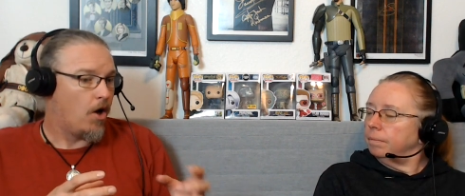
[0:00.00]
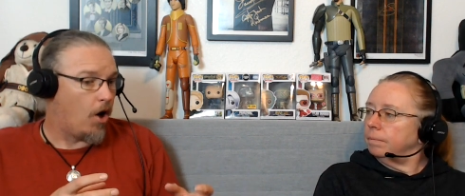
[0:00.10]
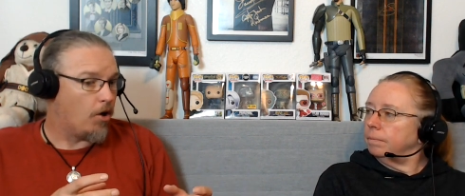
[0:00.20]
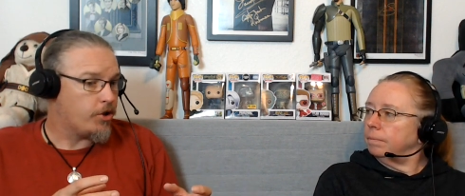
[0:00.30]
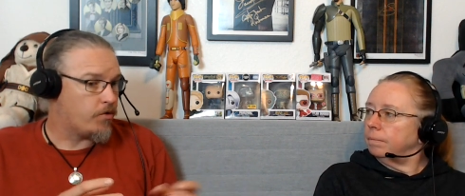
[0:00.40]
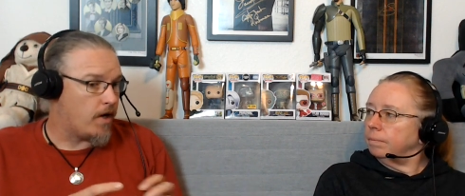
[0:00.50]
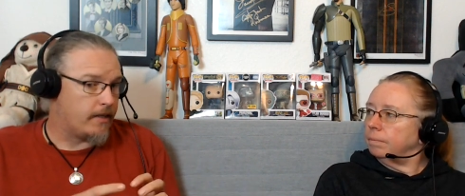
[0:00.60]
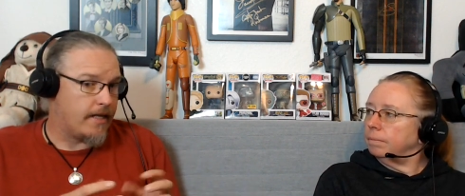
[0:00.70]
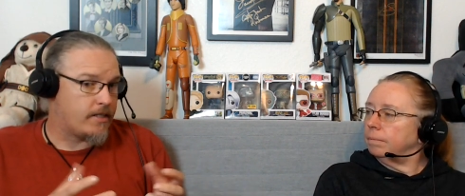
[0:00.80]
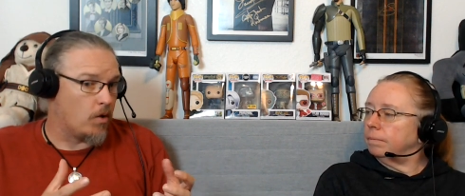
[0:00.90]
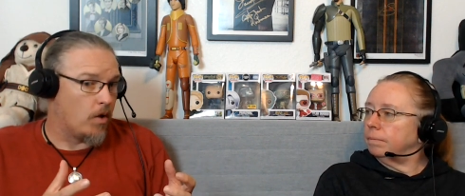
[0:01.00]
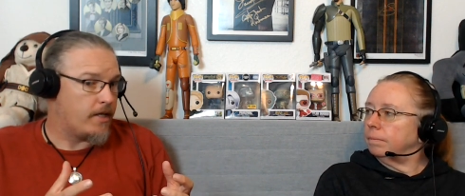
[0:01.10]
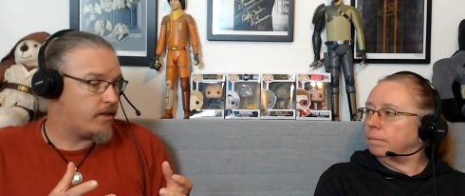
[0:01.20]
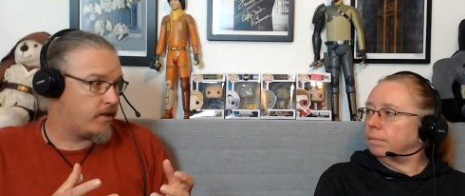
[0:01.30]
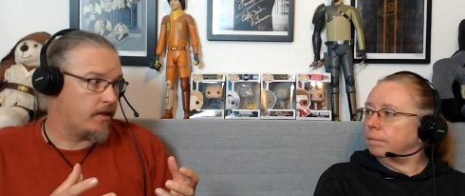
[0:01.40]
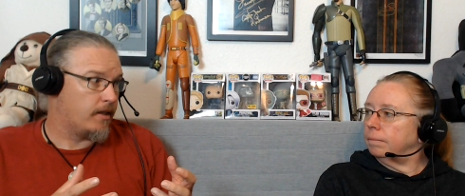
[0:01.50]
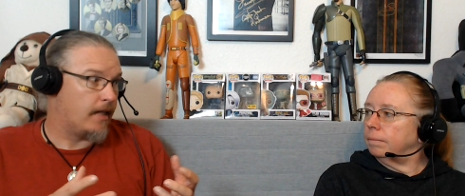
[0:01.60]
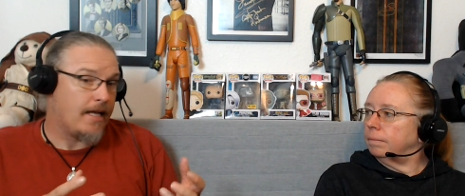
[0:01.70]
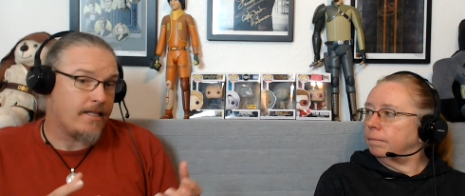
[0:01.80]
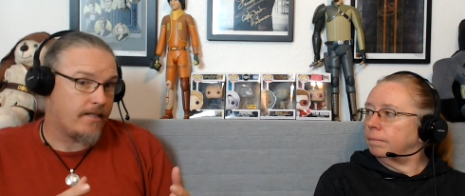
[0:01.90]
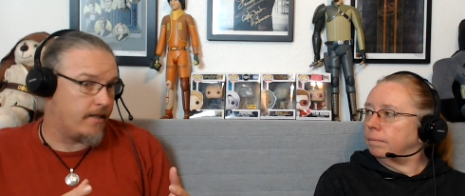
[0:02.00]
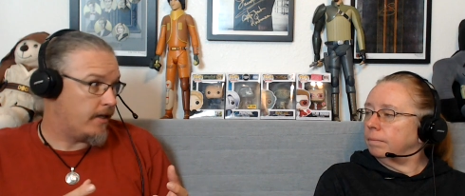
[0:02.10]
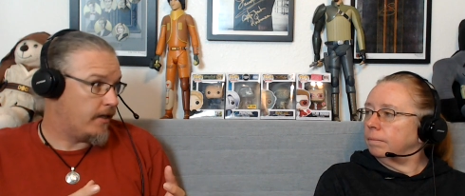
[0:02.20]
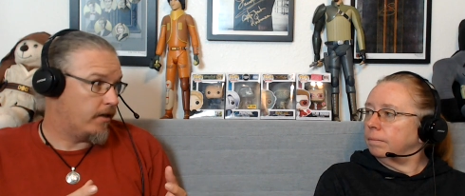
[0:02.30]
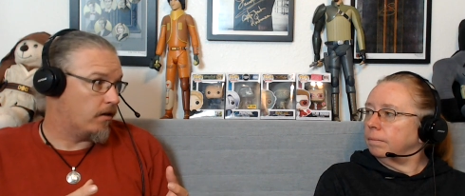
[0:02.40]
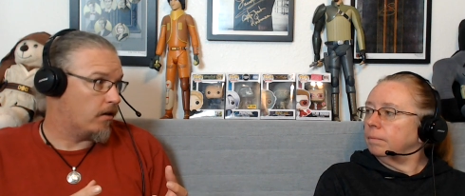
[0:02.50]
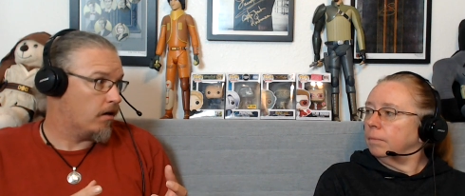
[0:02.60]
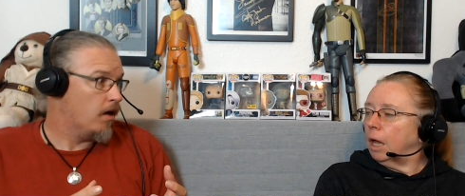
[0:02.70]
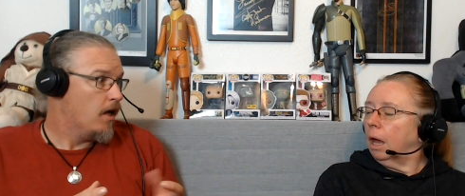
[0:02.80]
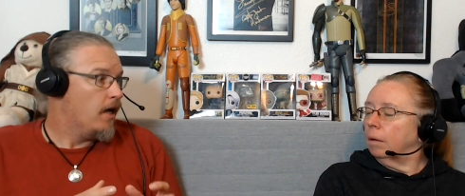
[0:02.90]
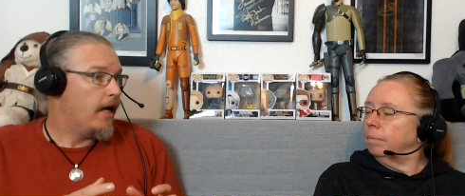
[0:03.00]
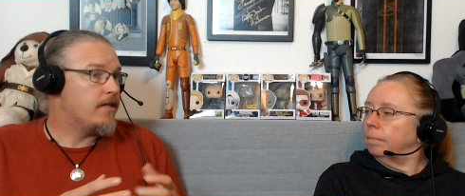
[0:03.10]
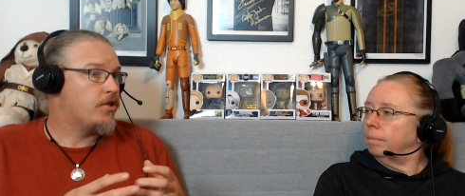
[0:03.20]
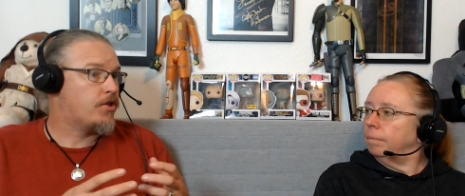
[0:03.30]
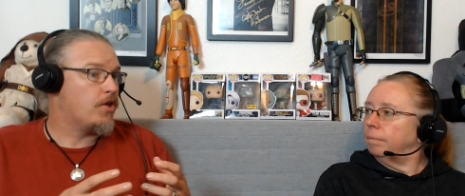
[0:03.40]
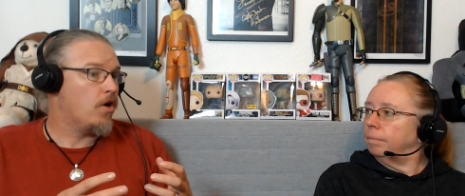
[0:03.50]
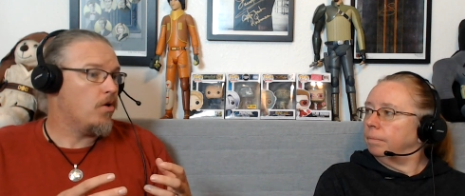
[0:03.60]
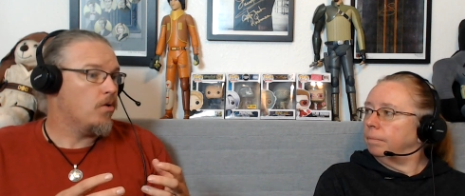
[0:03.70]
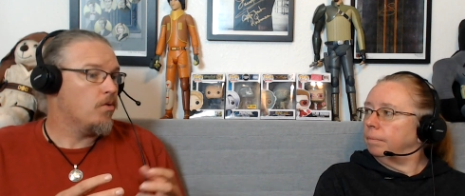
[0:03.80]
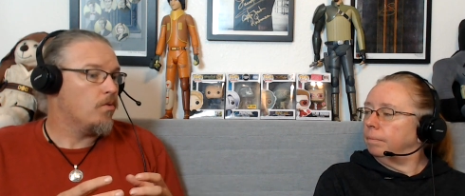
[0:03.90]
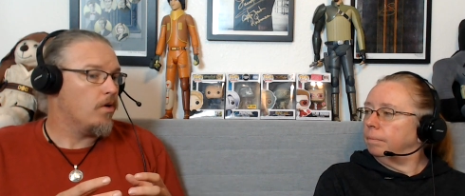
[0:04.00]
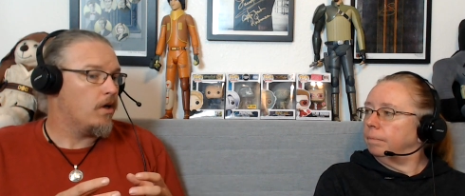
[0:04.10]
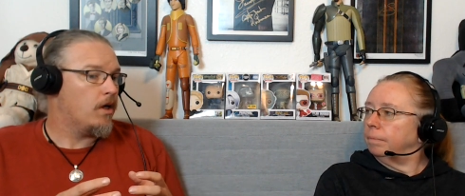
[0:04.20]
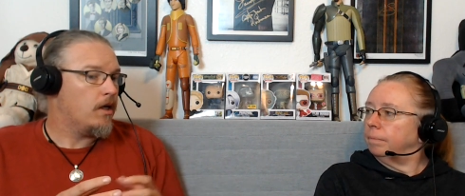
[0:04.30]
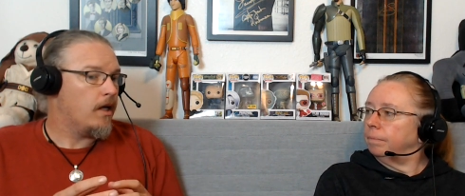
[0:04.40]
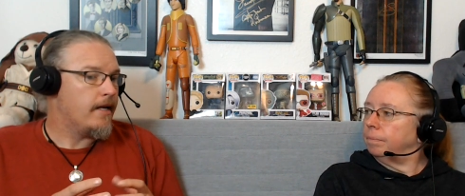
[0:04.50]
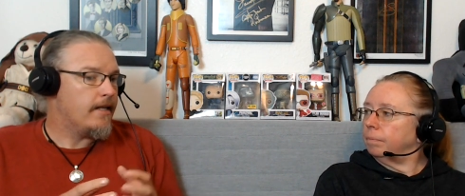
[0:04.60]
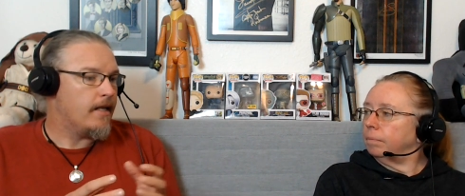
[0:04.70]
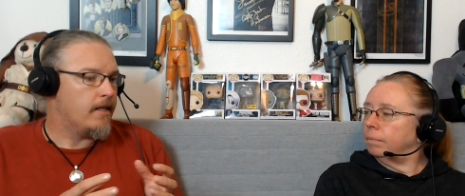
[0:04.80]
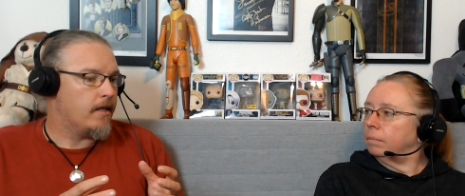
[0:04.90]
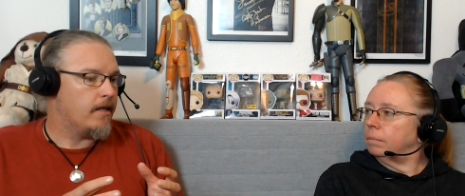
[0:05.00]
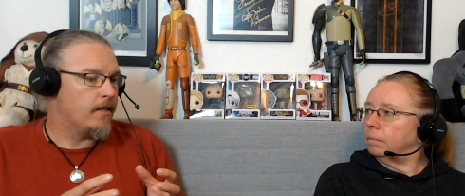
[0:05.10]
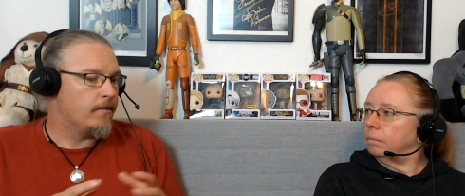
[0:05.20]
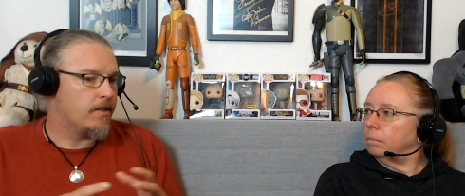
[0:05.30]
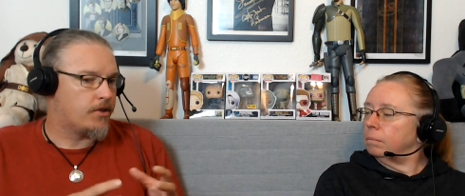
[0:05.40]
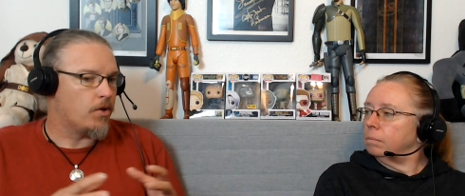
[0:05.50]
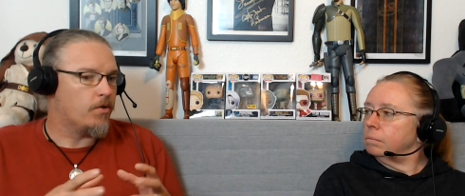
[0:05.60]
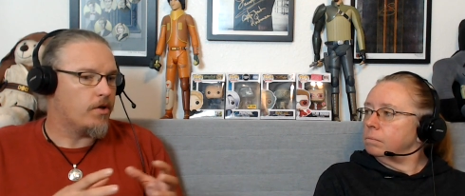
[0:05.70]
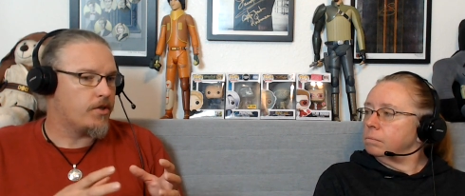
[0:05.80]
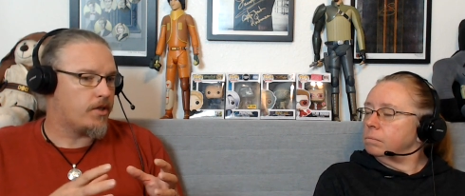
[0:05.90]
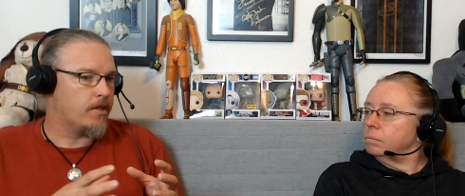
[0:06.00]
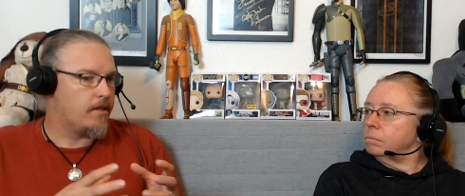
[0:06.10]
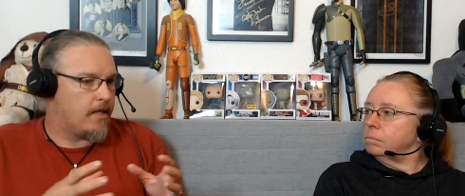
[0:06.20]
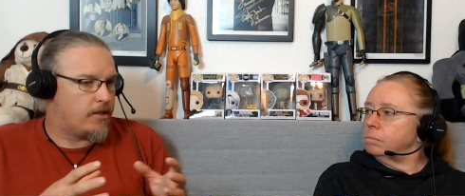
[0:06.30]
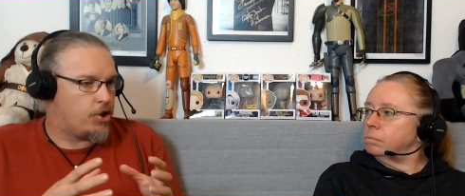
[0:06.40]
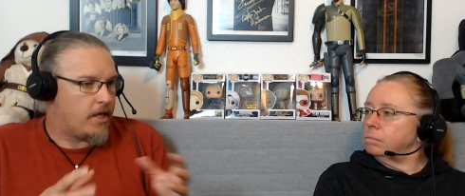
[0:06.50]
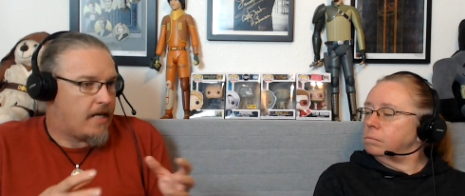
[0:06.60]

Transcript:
Speaker 1: Ultron. It's it's less than a year. Yeah, and so uh, so there's she